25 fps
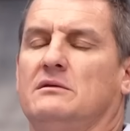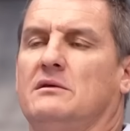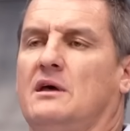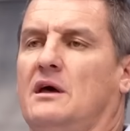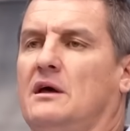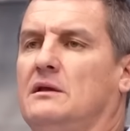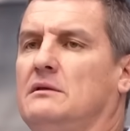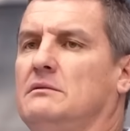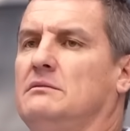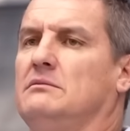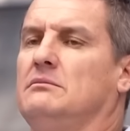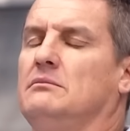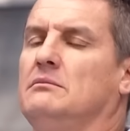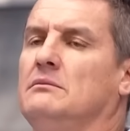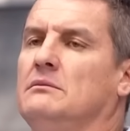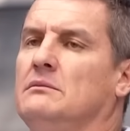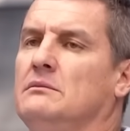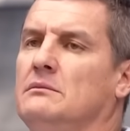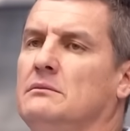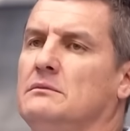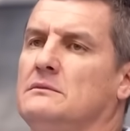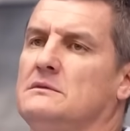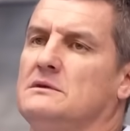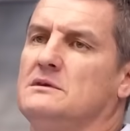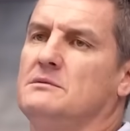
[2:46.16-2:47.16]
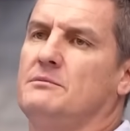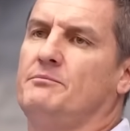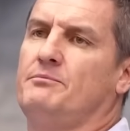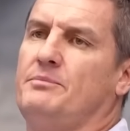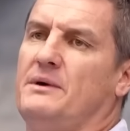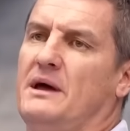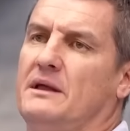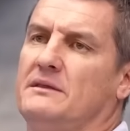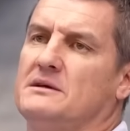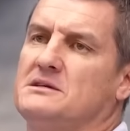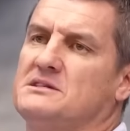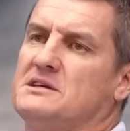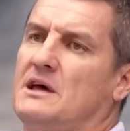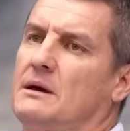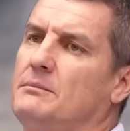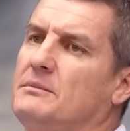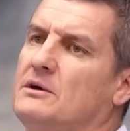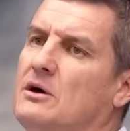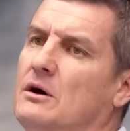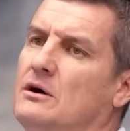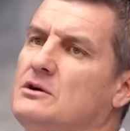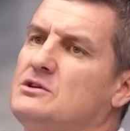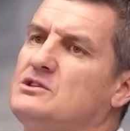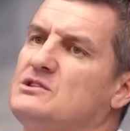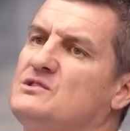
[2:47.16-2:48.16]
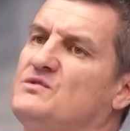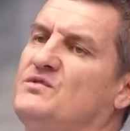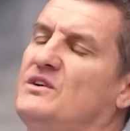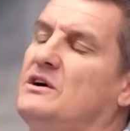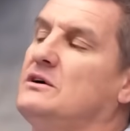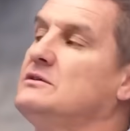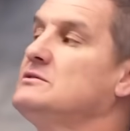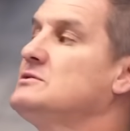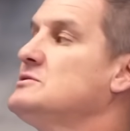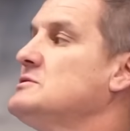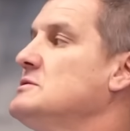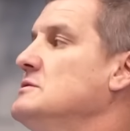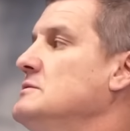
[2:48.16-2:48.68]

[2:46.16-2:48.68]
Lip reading: had about the same coaches' votes.